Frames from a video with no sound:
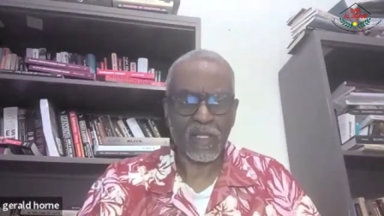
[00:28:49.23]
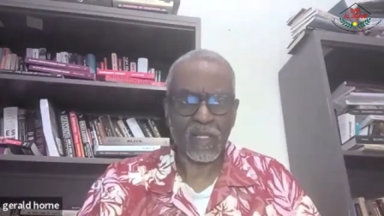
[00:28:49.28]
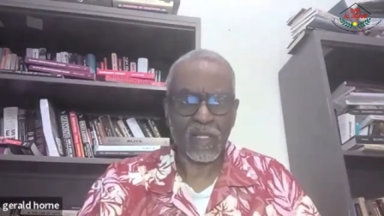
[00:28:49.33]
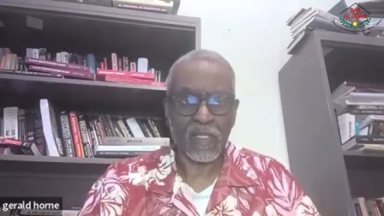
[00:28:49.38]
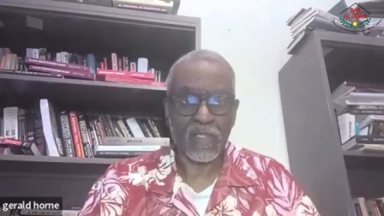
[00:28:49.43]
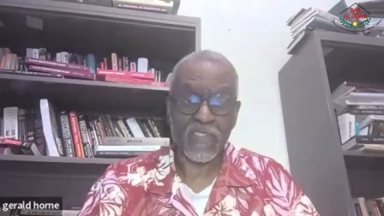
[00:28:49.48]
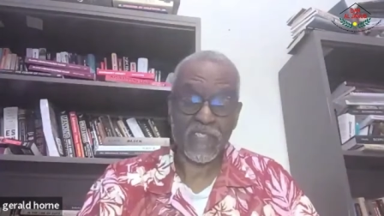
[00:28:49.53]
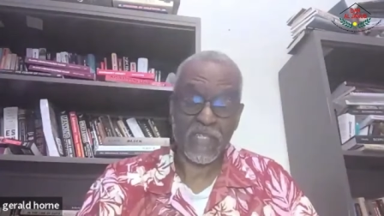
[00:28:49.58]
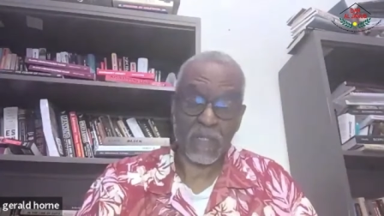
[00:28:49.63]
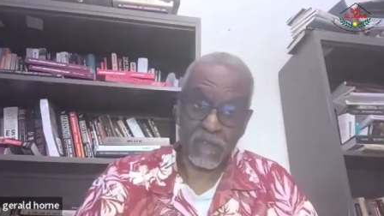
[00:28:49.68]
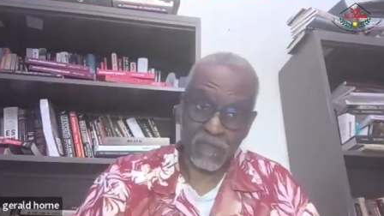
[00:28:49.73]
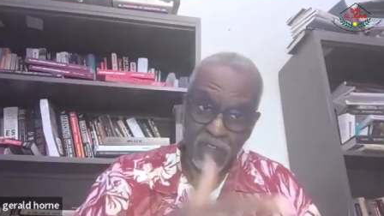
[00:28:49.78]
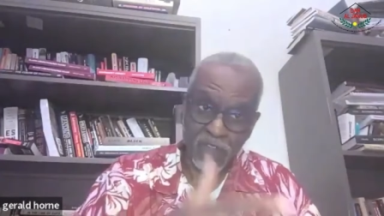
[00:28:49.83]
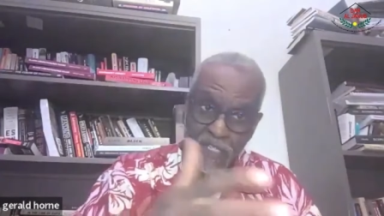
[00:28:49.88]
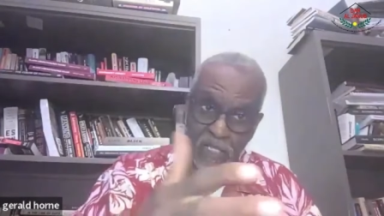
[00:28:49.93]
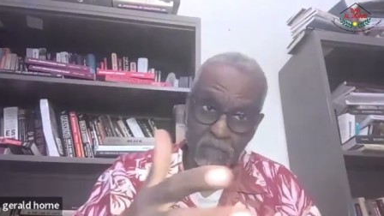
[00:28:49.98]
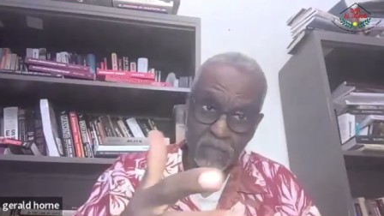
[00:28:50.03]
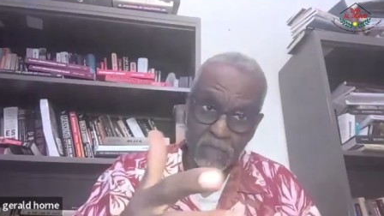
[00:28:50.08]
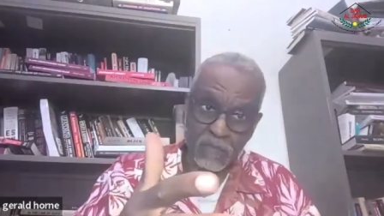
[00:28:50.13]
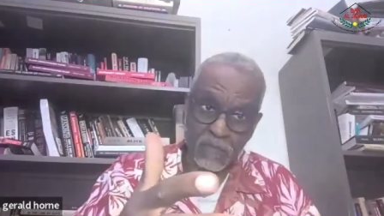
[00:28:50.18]
Some of
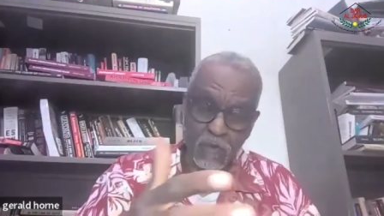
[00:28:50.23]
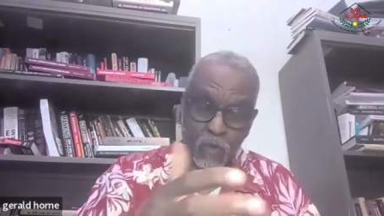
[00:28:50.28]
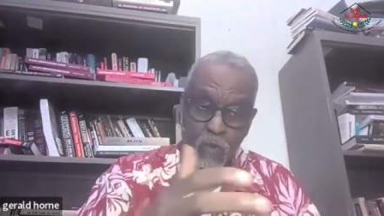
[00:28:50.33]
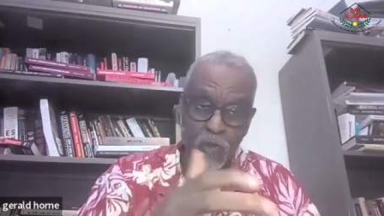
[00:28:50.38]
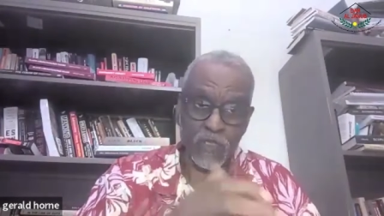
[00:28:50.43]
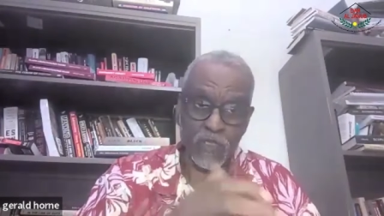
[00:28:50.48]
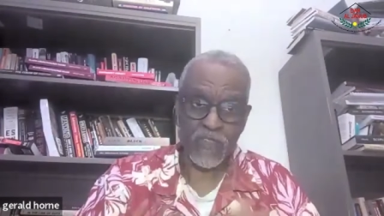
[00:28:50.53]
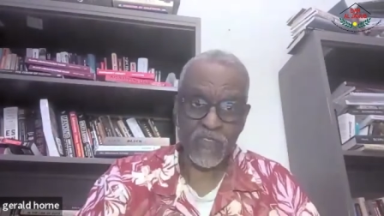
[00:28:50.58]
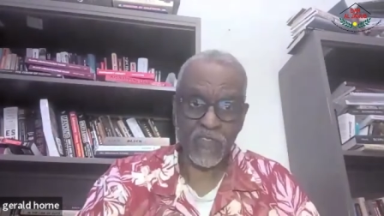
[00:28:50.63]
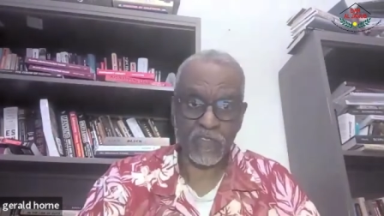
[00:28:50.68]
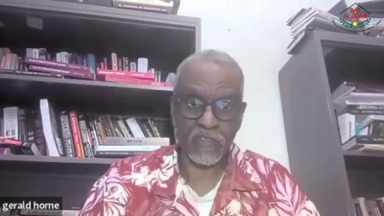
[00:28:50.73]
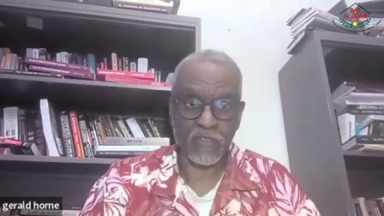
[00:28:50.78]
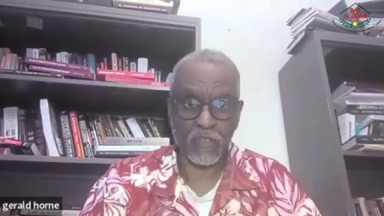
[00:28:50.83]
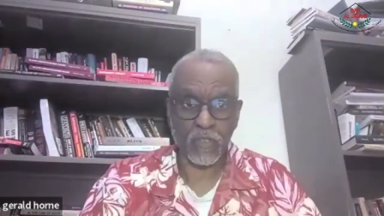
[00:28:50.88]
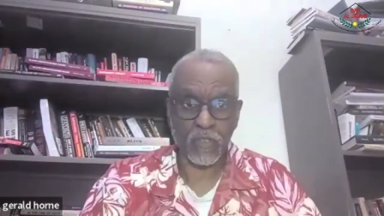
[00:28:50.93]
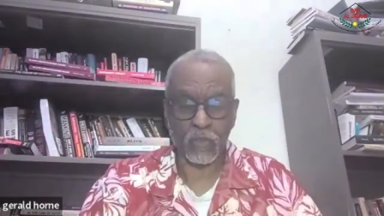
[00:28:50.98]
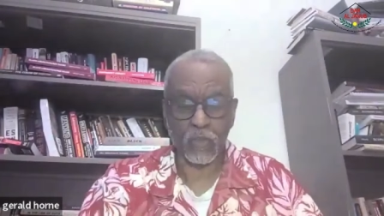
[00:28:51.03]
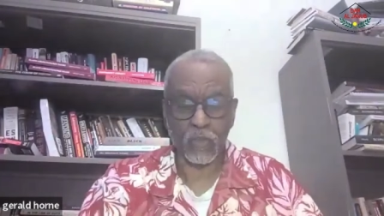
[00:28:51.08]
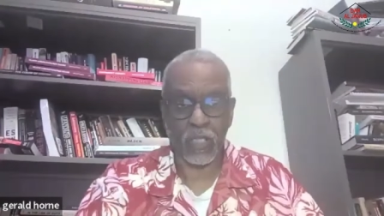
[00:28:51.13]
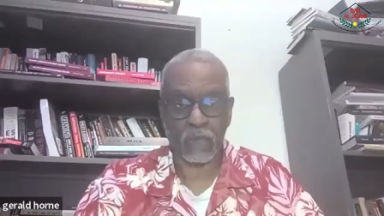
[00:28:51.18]
them, of course,
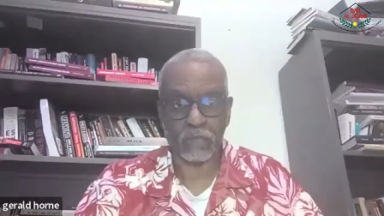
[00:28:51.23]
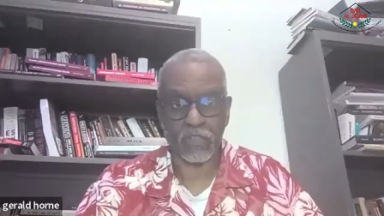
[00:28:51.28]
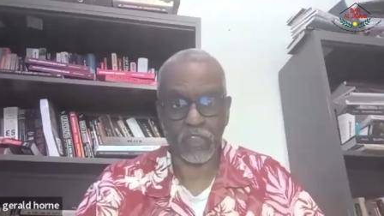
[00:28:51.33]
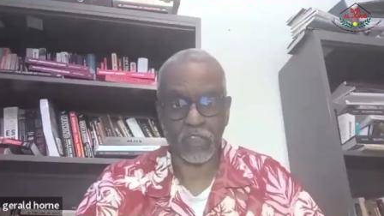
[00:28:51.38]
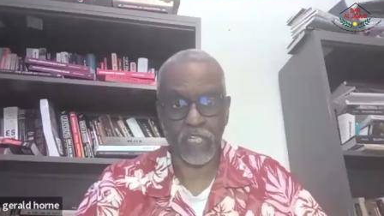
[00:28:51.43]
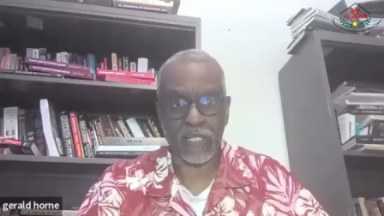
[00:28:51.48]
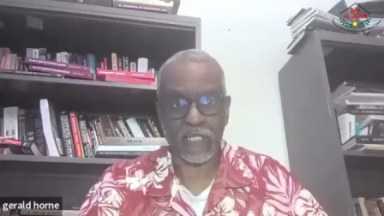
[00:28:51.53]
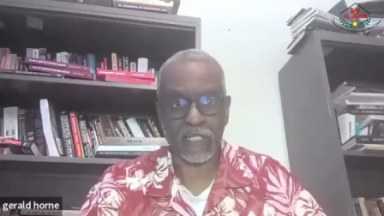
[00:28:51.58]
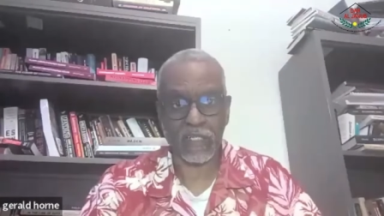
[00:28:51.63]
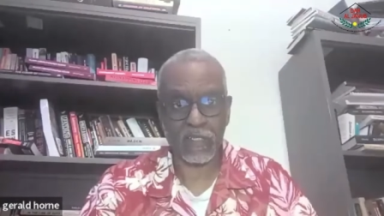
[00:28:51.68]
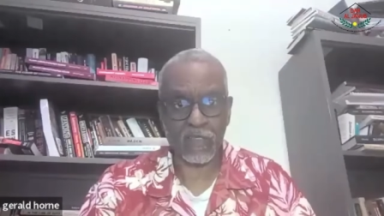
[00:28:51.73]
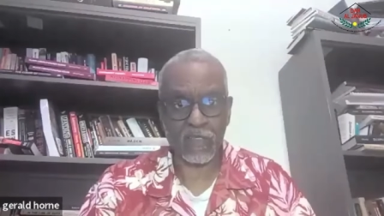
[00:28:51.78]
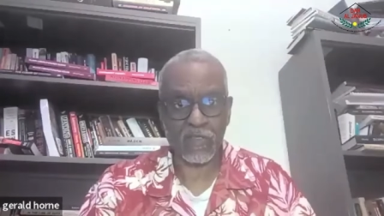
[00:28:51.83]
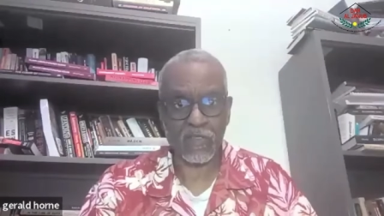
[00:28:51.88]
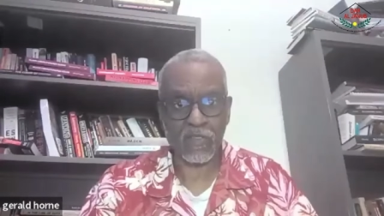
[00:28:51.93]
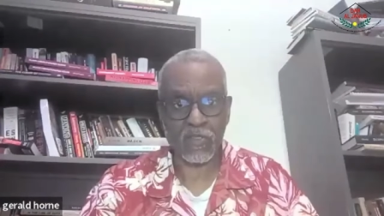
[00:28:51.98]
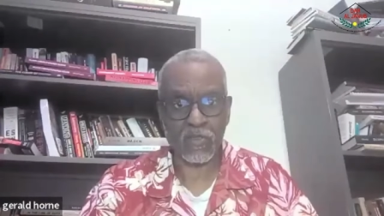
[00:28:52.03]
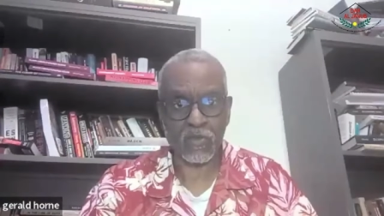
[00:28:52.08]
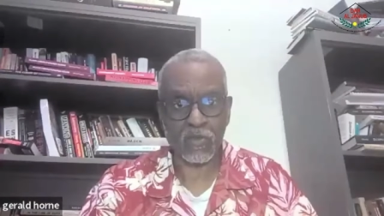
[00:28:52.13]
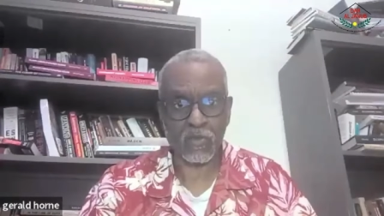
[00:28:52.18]
do object
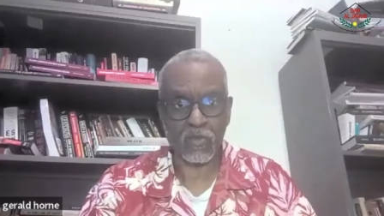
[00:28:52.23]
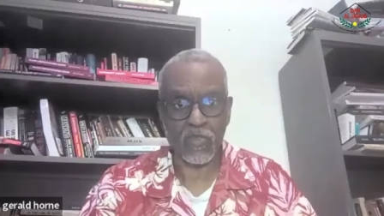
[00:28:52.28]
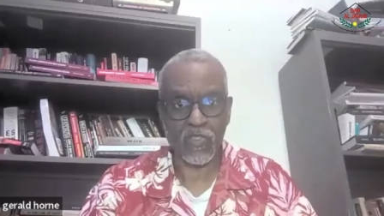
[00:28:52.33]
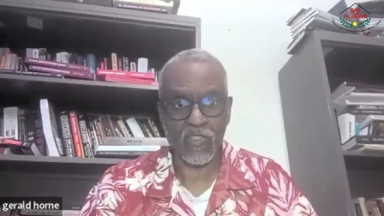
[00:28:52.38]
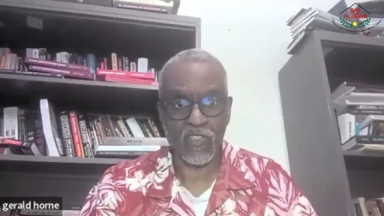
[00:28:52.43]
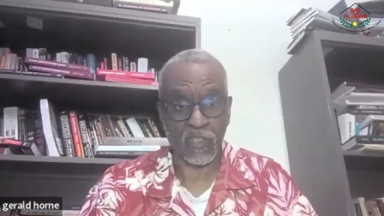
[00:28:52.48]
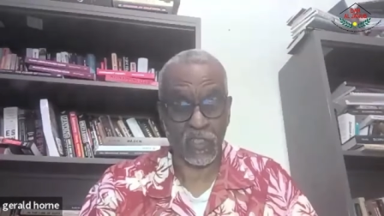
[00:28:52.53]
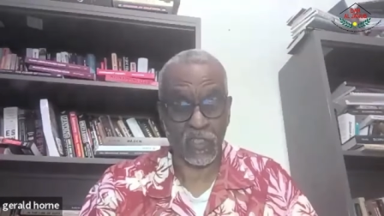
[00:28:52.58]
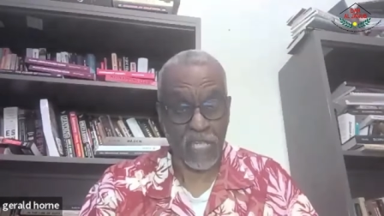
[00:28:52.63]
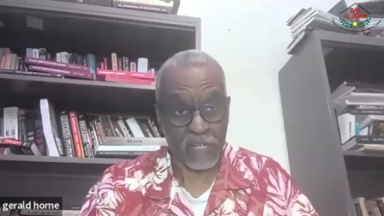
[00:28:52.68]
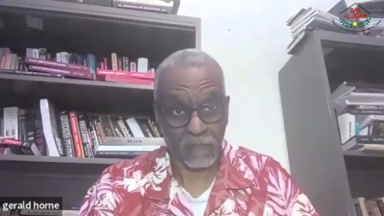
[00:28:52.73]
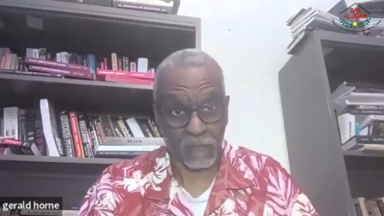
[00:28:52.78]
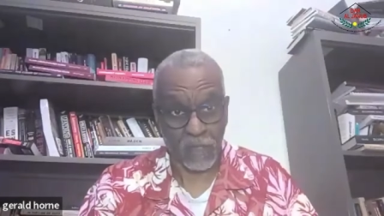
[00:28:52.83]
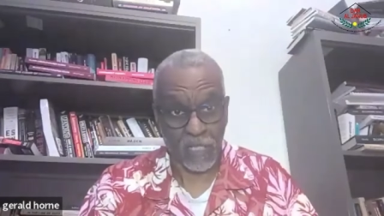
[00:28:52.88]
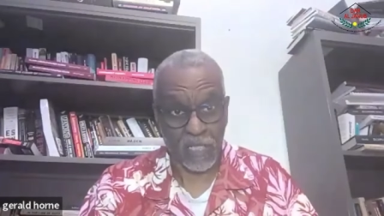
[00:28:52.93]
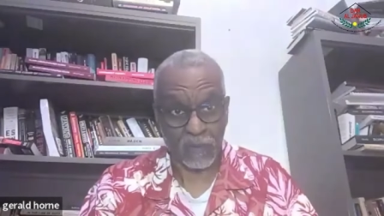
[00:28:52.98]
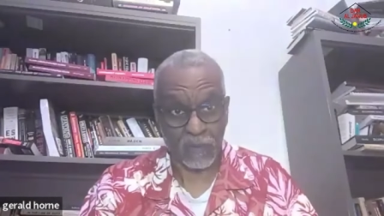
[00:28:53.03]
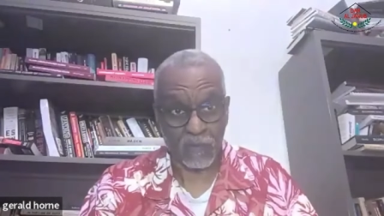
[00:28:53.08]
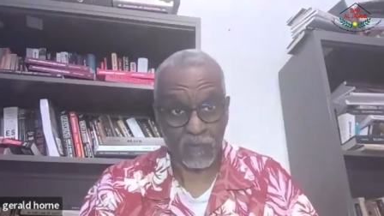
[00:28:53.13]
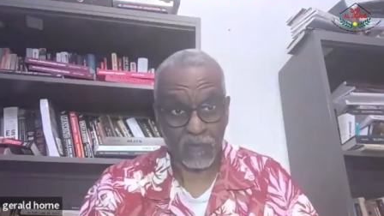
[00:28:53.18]
to
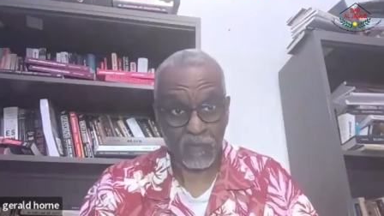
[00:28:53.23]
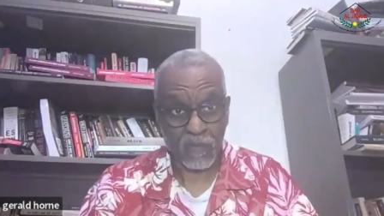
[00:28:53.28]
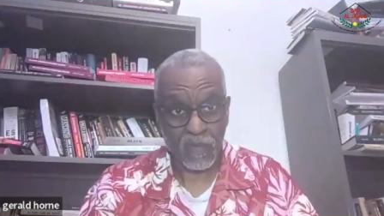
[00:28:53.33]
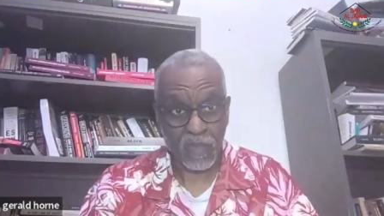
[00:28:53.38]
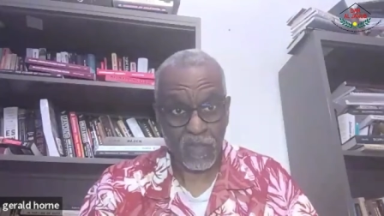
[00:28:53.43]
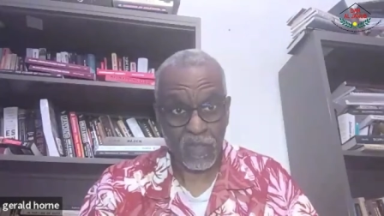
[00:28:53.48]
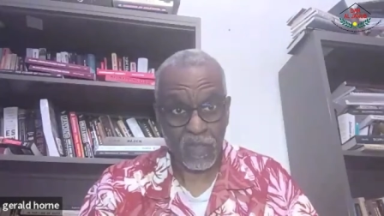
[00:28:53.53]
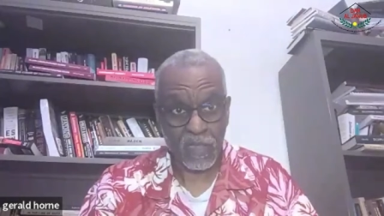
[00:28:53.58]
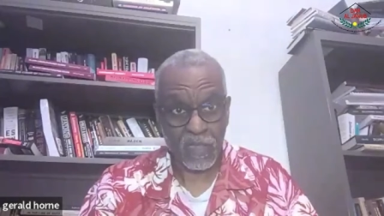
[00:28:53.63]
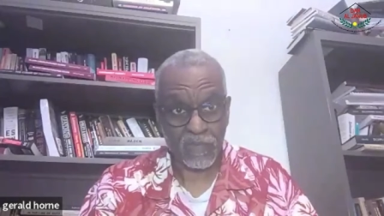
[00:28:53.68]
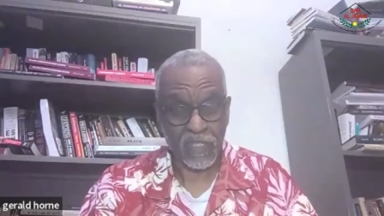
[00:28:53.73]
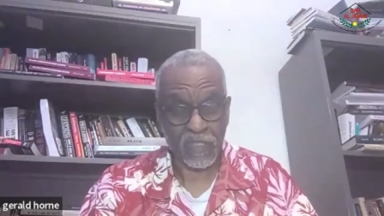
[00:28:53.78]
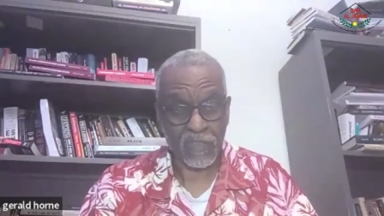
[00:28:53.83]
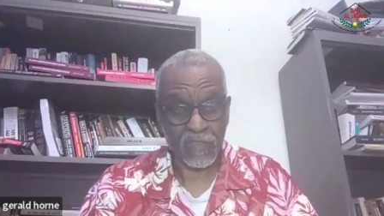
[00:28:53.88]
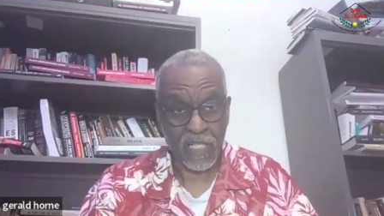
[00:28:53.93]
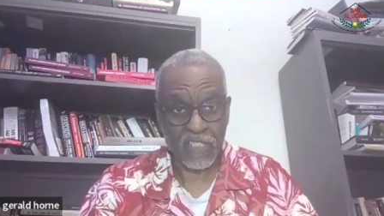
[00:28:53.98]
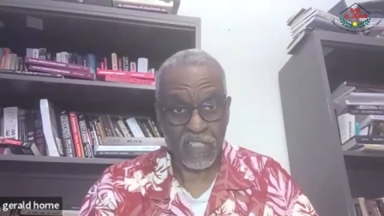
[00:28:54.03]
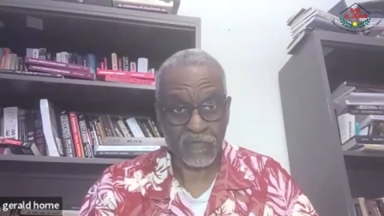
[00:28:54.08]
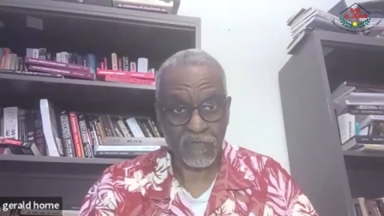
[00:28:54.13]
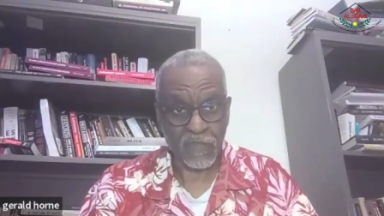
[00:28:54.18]
slavery. I think
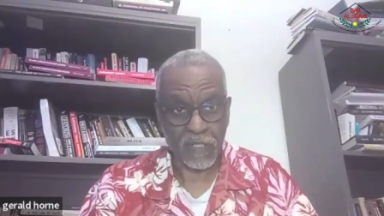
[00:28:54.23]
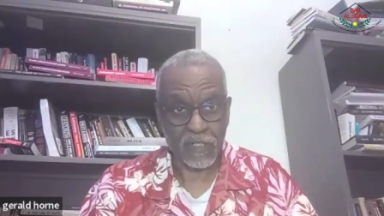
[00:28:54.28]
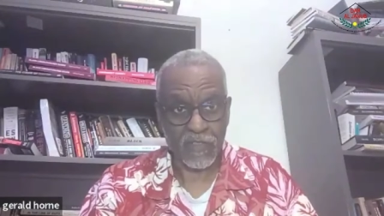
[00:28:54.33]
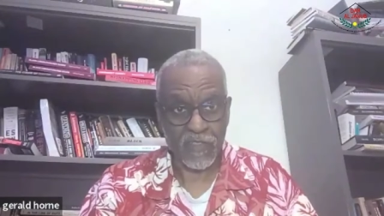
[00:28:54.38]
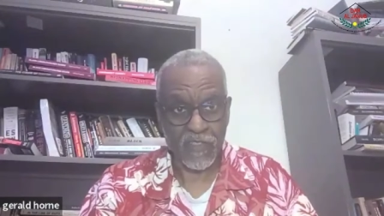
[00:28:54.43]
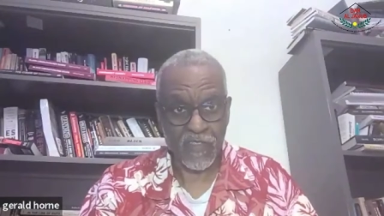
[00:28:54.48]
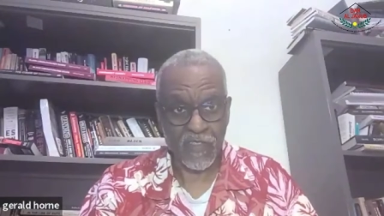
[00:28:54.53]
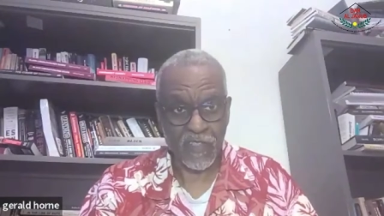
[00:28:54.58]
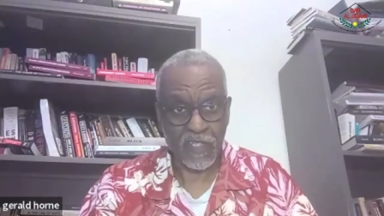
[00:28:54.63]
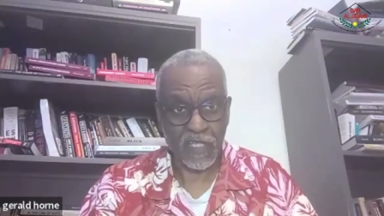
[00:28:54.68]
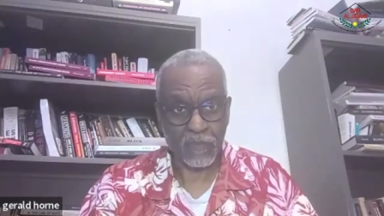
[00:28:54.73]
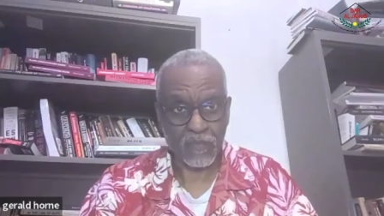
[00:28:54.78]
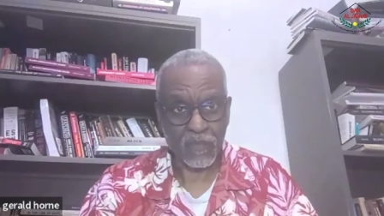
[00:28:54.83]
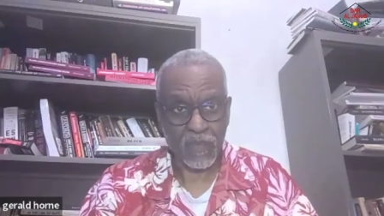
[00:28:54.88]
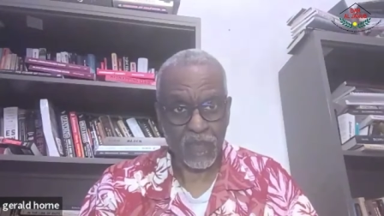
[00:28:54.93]
that's fair to say.